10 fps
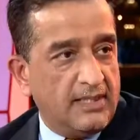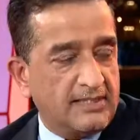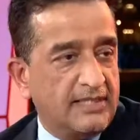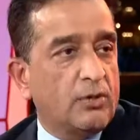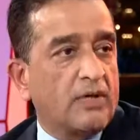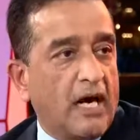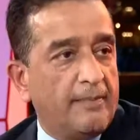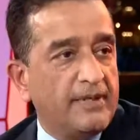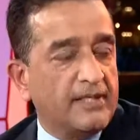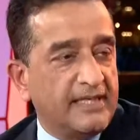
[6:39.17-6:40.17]
zero
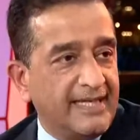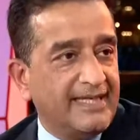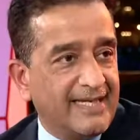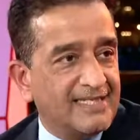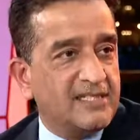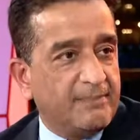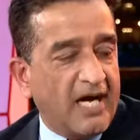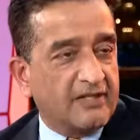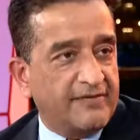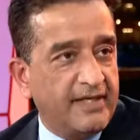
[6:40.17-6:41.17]
carbon clean energy
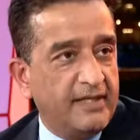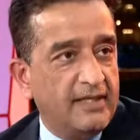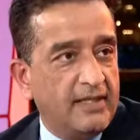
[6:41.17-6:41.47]
pathway,